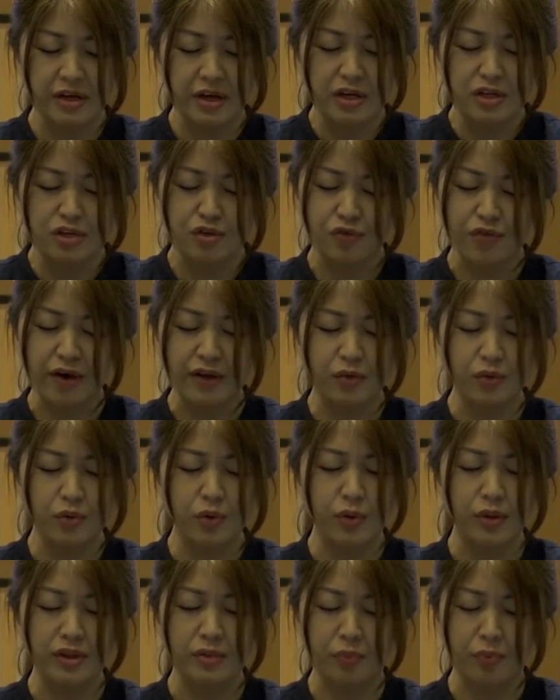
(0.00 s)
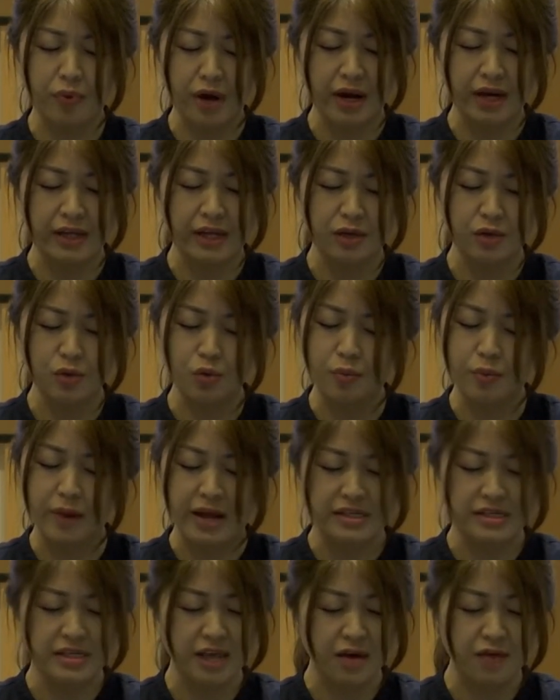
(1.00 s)
So, Father, we want to pray that you will
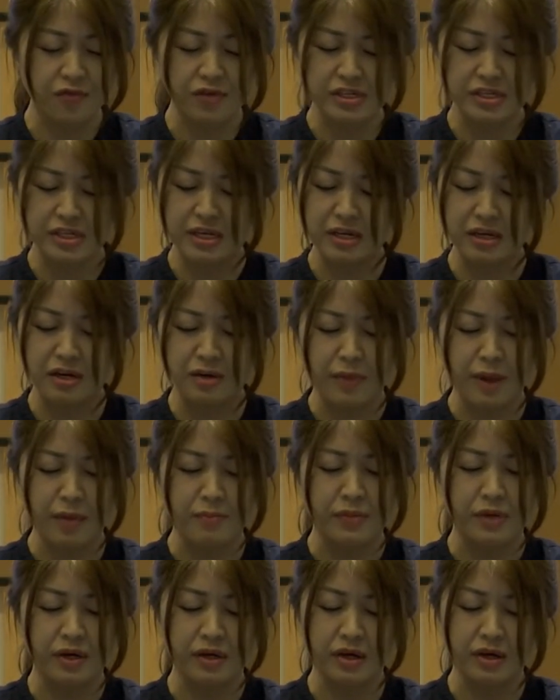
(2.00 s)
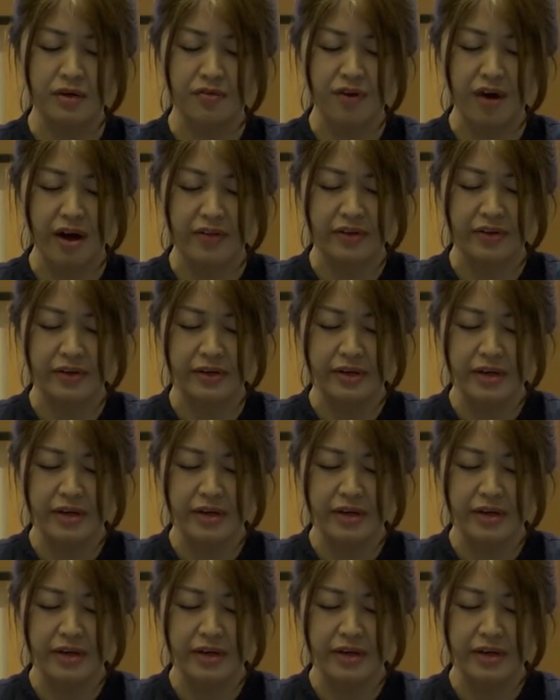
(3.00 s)
bless every single member here, Father,